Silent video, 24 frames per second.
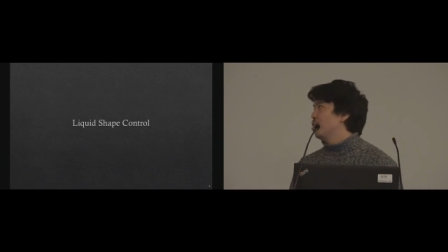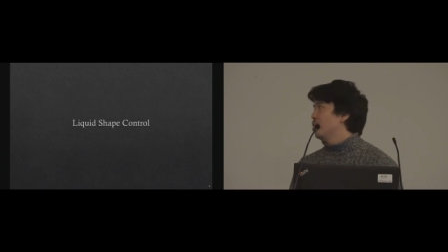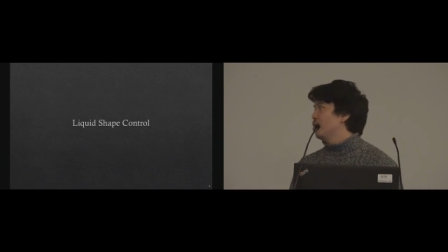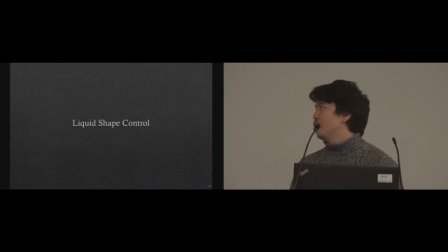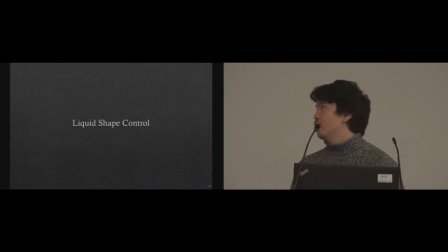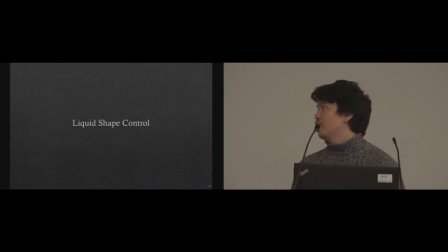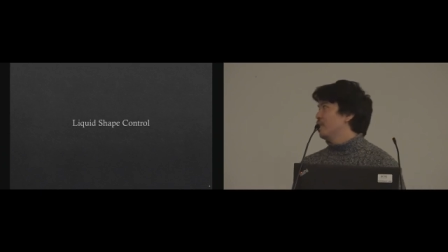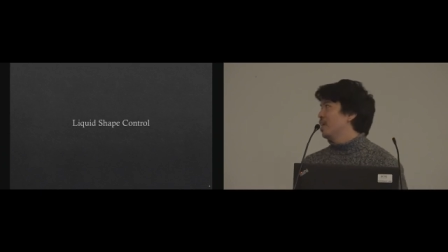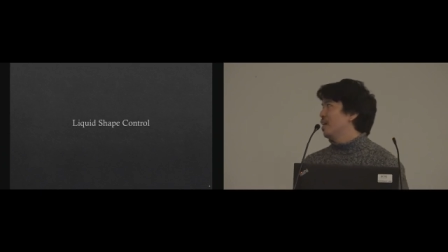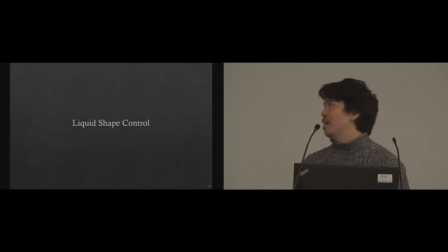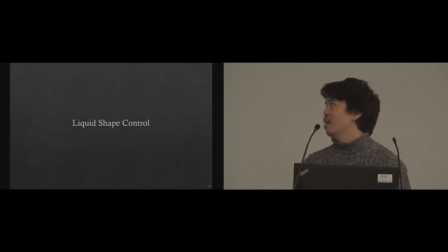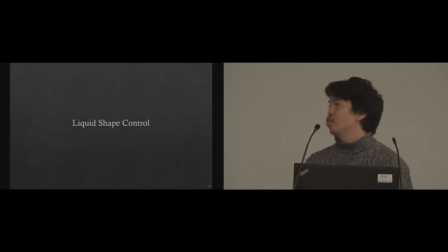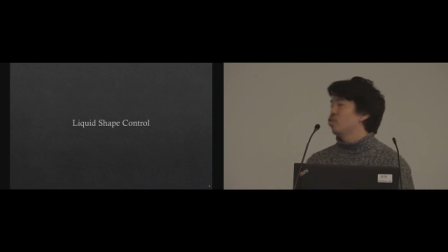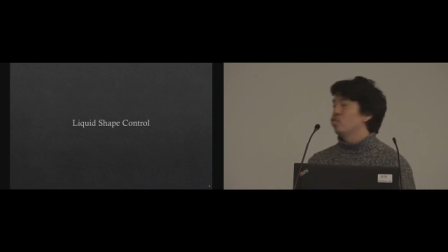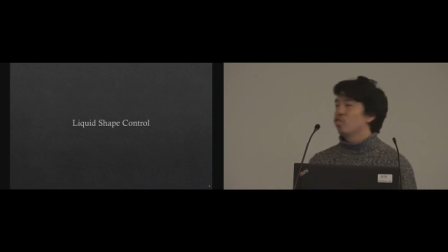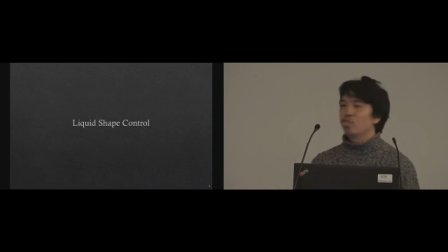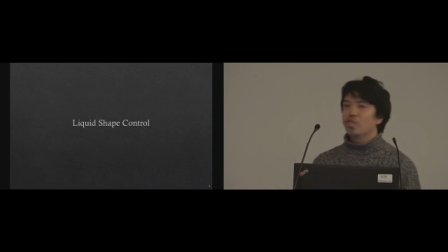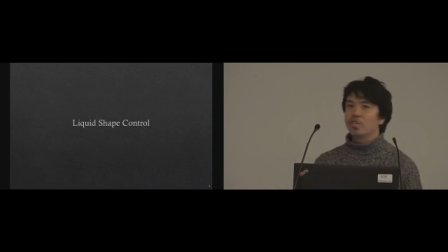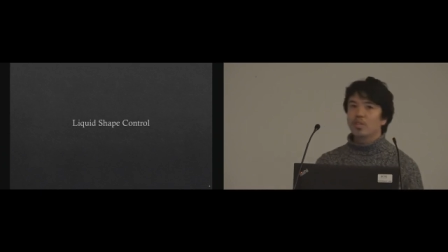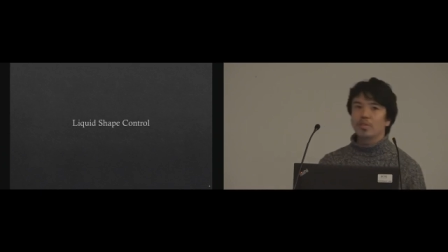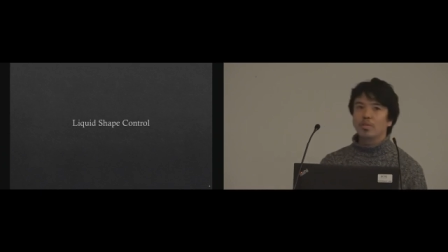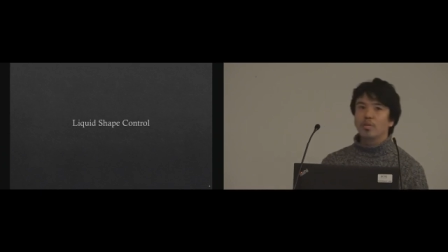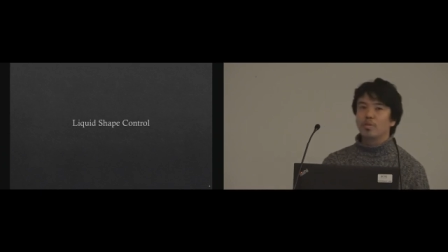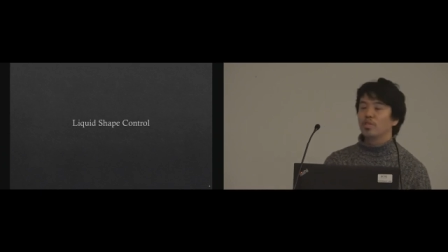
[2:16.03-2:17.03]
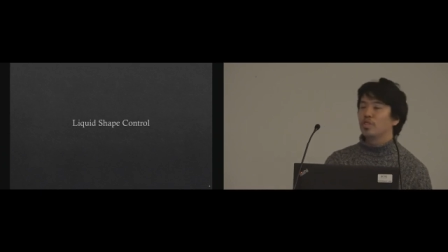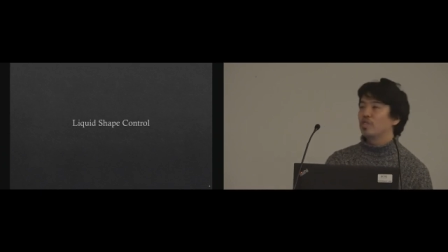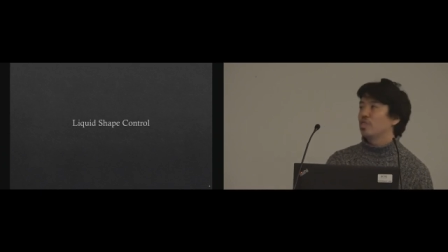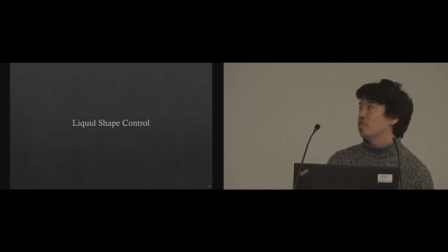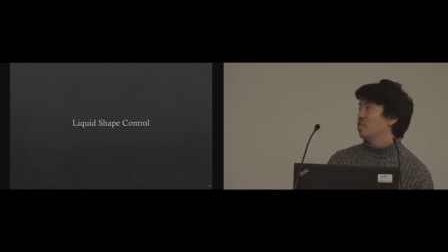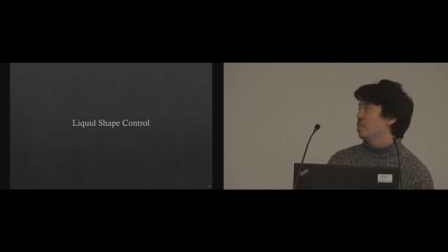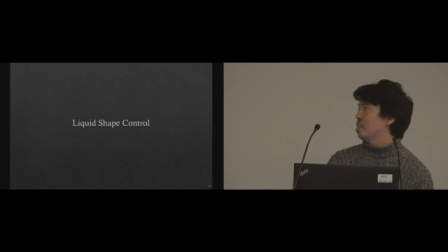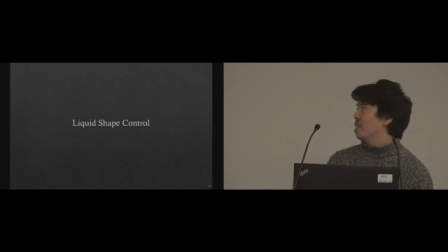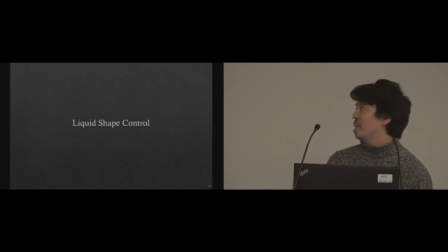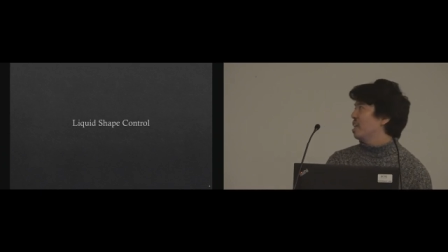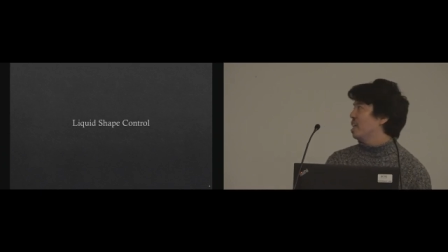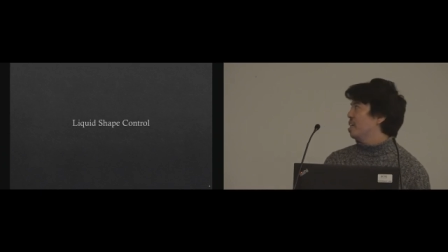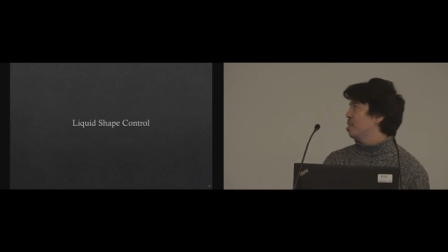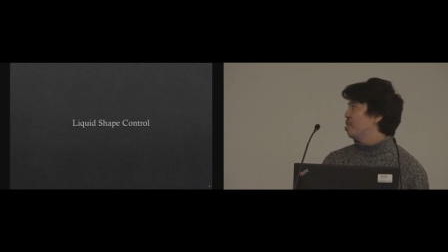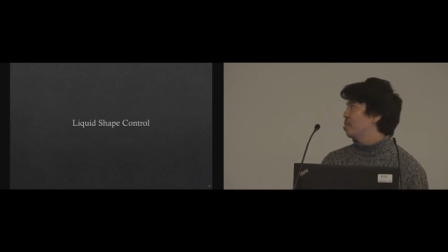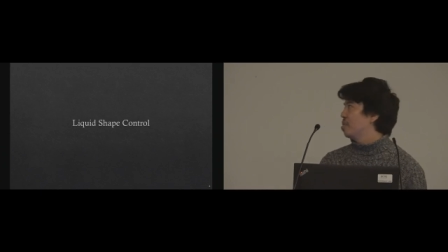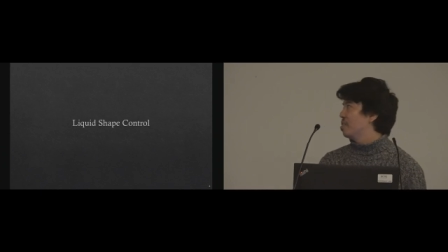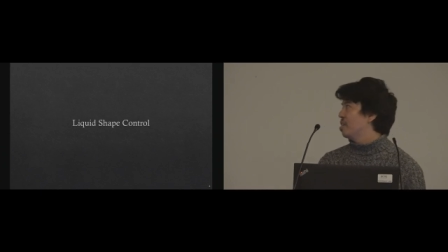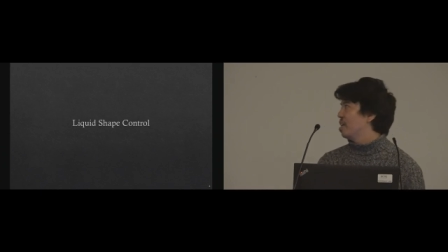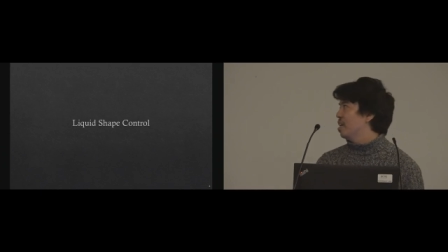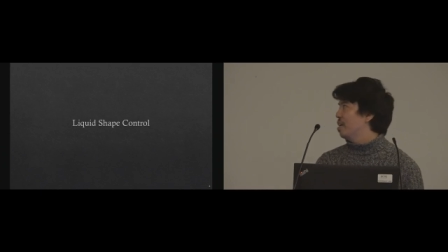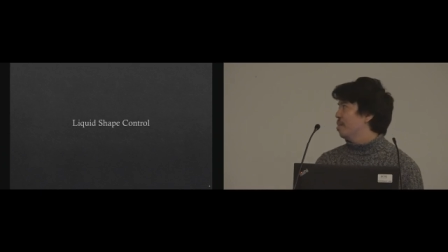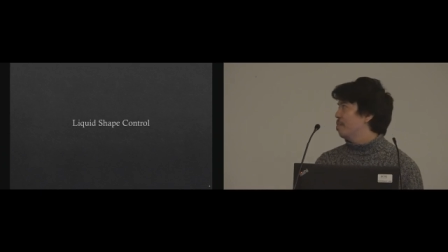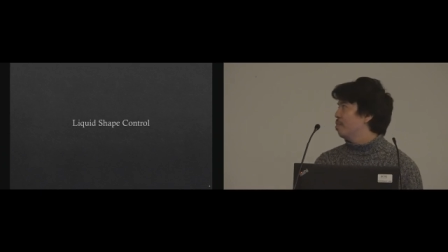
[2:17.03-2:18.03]
going on how to control the liquid
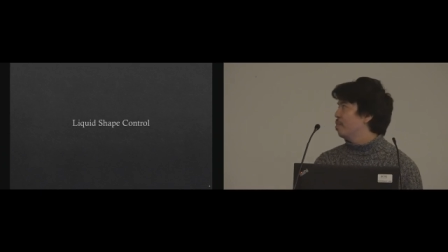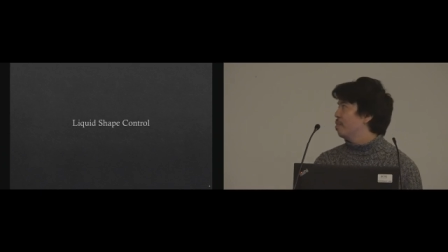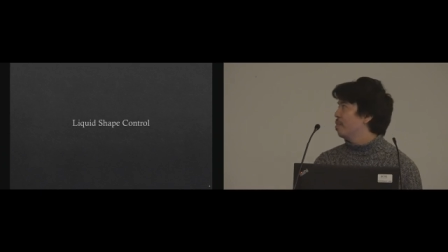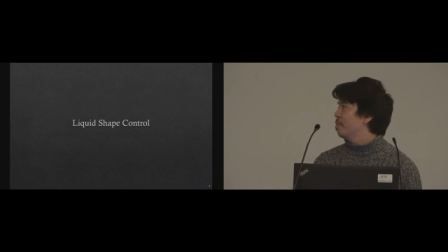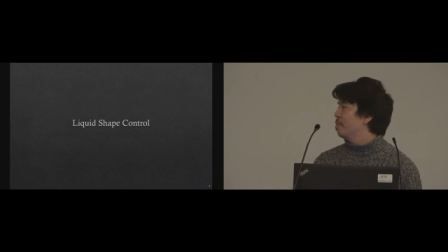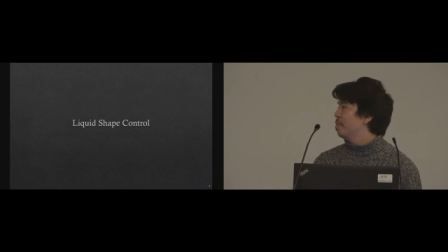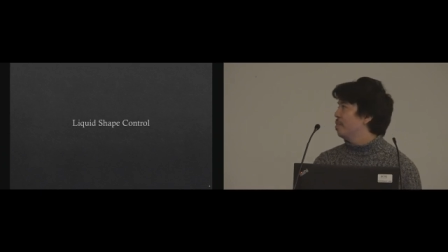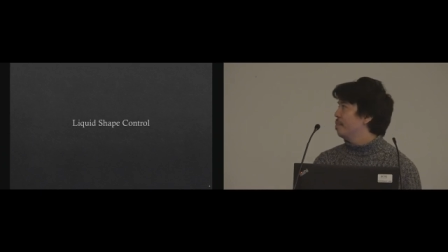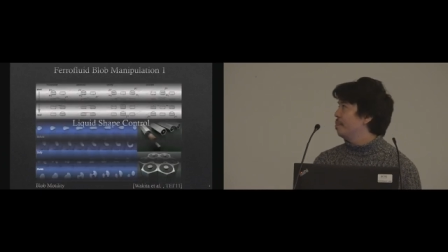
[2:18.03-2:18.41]
shape.